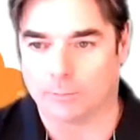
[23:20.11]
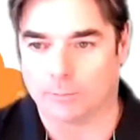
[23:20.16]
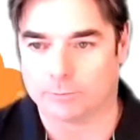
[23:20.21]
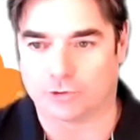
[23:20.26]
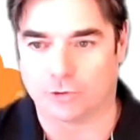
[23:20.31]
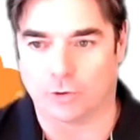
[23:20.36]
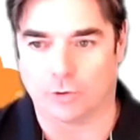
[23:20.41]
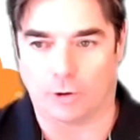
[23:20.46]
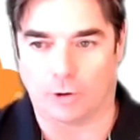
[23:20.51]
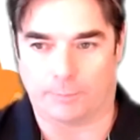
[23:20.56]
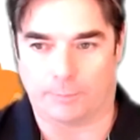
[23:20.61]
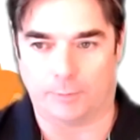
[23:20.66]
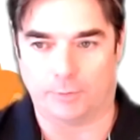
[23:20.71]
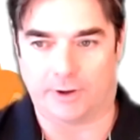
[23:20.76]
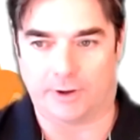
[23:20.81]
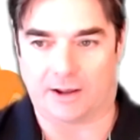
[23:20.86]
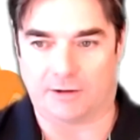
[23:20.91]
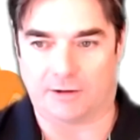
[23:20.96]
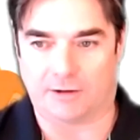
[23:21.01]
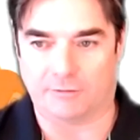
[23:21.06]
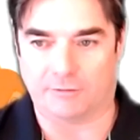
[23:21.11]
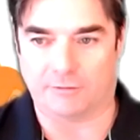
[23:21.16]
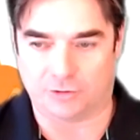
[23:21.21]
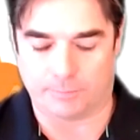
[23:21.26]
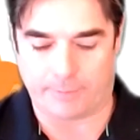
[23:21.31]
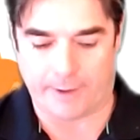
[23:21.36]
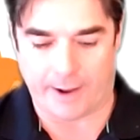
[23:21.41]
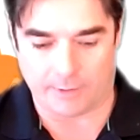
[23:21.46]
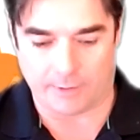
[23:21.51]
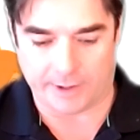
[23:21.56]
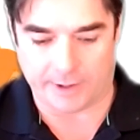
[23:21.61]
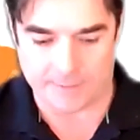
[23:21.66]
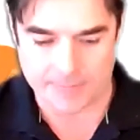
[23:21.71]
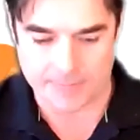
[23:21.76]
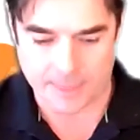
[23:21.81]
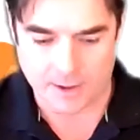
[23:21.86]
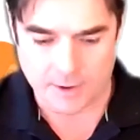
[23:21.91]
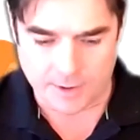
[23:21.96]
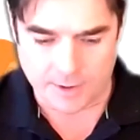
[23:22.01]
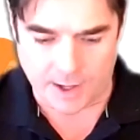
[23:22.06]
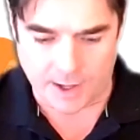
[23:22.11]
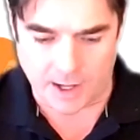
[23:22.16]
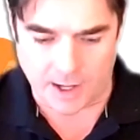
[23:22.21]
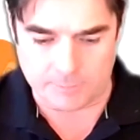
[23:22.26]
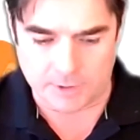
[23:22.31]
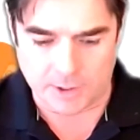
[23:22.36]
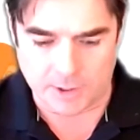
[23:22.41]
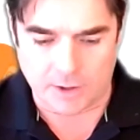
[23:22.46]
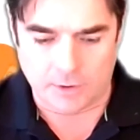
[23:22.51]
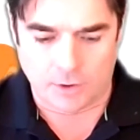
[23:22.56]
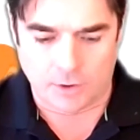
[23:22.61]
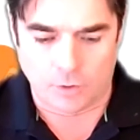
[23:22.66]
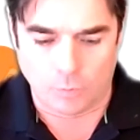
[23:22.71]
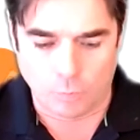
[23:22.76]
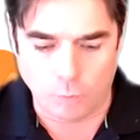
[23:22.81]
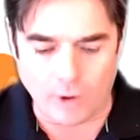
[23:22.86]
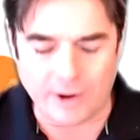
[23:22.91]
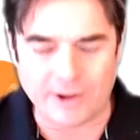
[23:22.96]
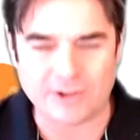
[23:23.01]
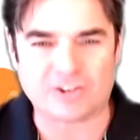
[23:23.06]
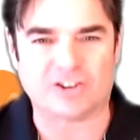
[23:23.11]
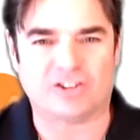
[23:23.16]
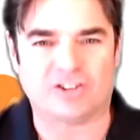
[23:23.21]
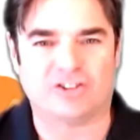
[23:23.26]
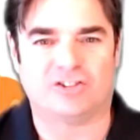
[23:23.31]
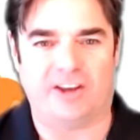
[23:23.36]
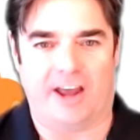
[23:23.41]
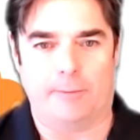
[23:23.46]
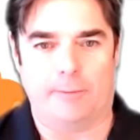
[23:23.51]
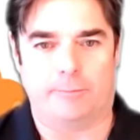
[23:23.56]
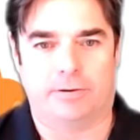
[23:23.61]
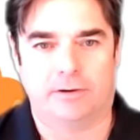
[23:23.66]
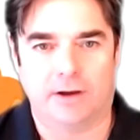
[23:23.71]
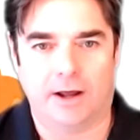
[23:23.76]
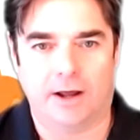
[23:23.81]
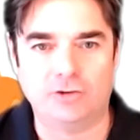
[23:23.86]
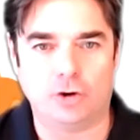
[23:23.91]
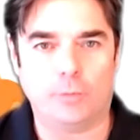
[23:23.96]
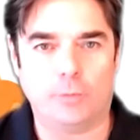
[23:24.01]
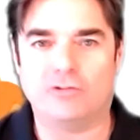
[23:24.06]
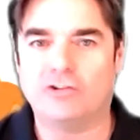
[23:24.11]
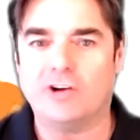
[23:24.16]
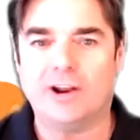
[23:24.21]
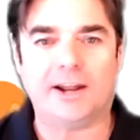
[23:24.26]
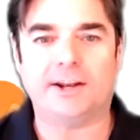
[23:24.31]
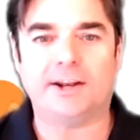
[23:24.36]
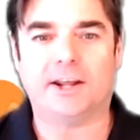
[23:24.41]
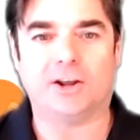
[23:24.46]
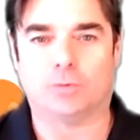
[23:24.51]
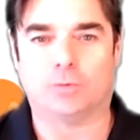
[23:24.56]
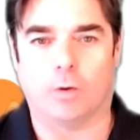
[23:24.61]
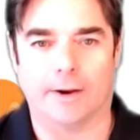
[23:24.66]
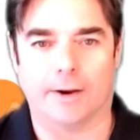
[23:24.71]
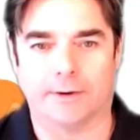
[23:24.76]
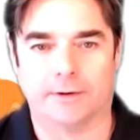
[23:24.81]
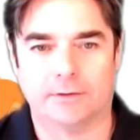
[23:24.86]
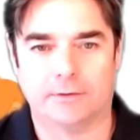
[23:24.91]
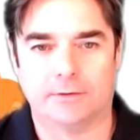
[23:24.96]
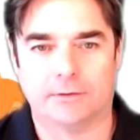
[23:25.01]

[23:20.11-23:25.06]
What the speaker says: I'm sure a lot of people get confused about it. What is a SIP, and do we really need one?